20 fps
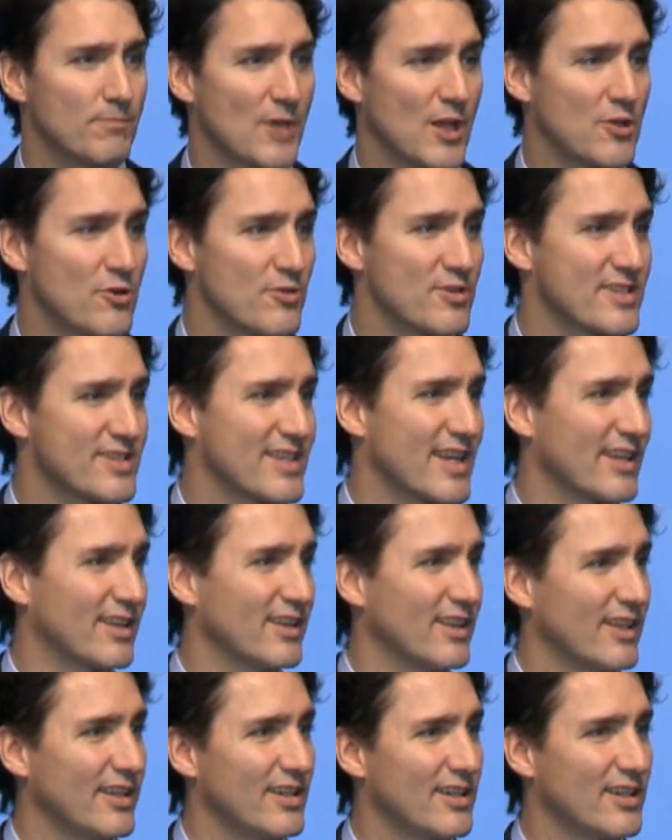and you're
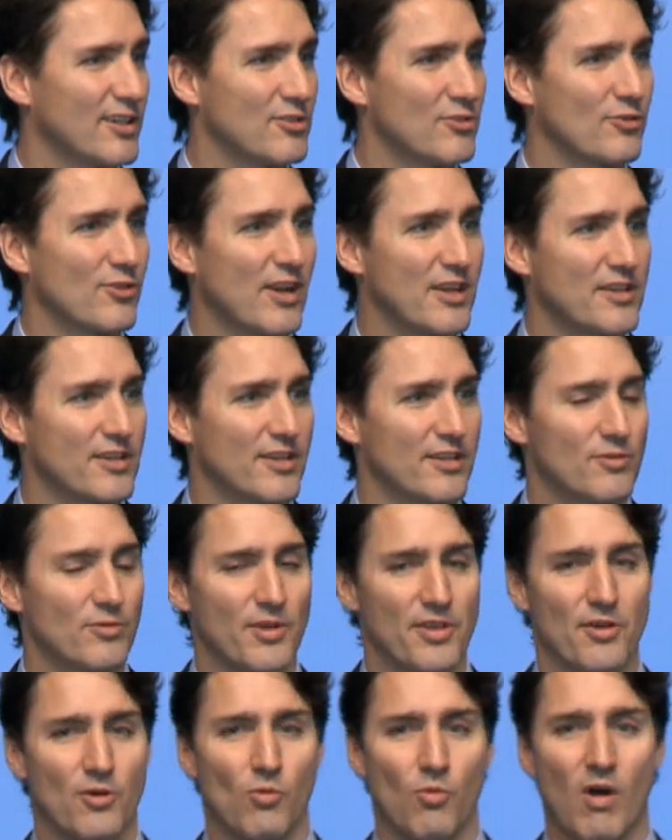suddenly confronted
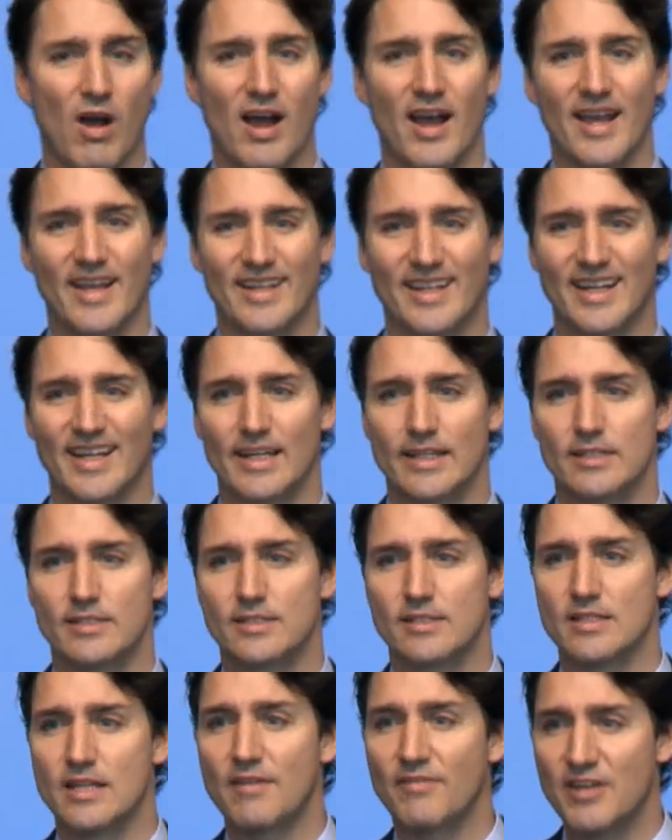with a wide-eyed
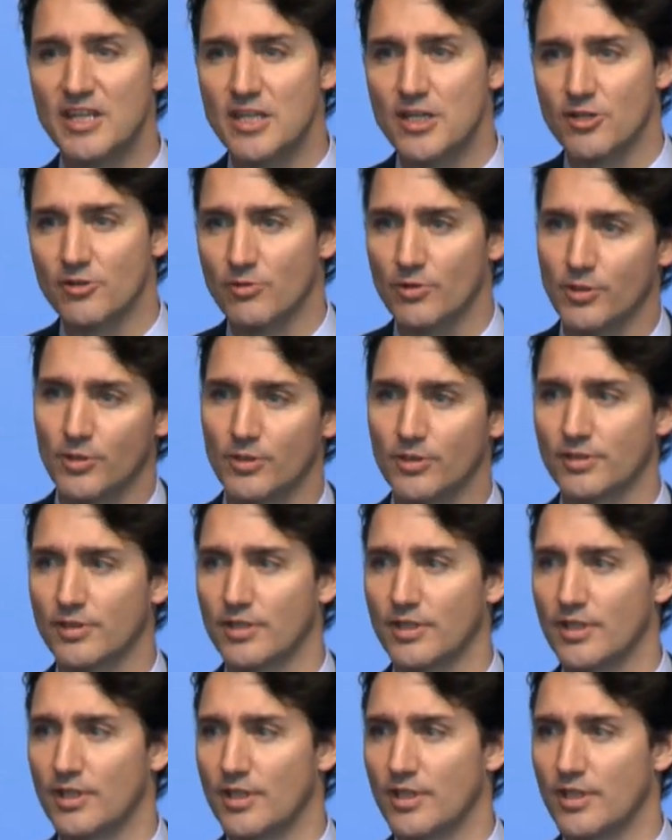seven-year-old